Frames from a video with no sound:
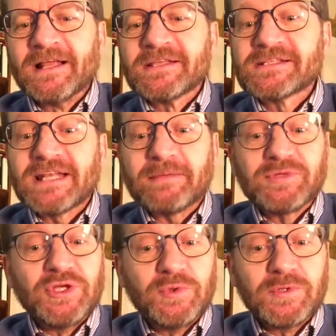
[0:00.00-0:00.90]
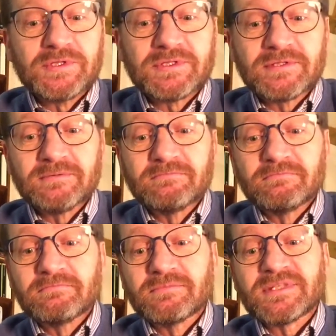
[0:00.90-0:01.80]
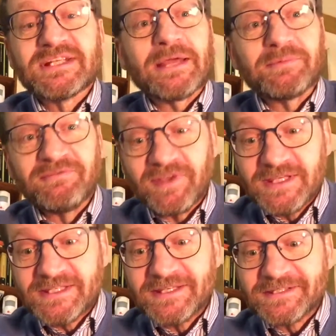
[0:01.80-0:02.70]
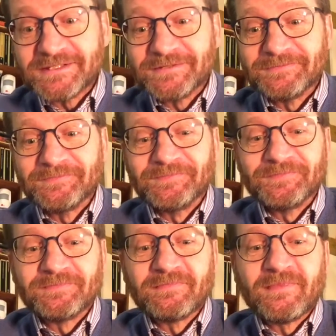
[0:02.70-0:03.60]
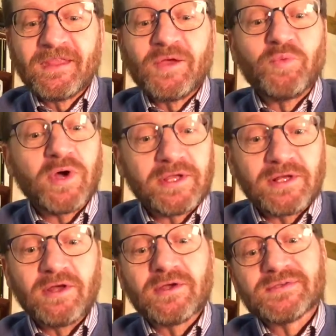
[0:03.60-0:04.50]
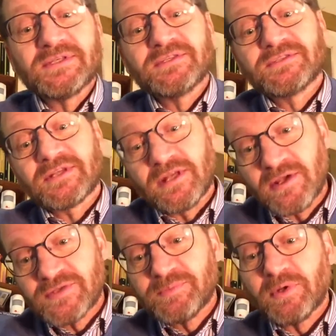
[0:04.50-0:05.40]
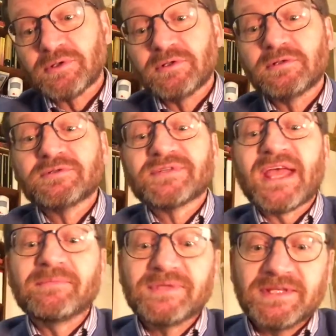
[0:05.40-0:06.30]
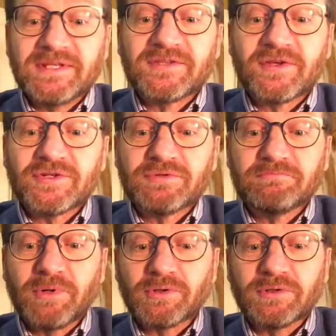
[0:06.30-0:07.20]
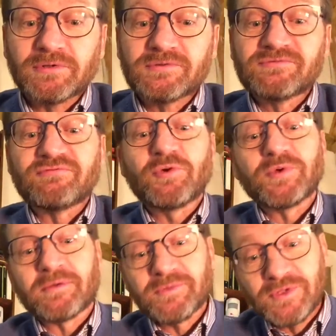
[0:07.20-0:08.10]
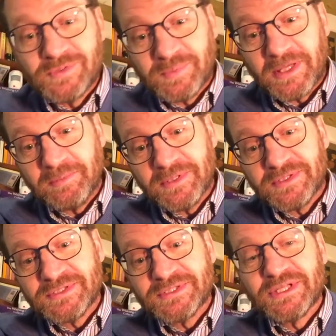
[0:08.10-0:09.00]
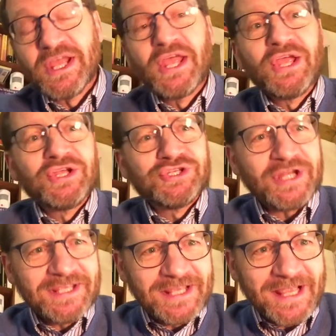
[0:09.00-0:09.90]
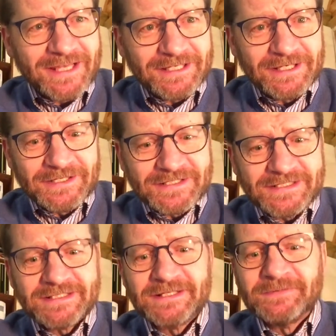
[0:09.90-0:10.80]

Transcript: slapped ukes, slapped faces, wine glasses, glass bottles, empty detergent bottles, rolled up newspapers, shaking antlers,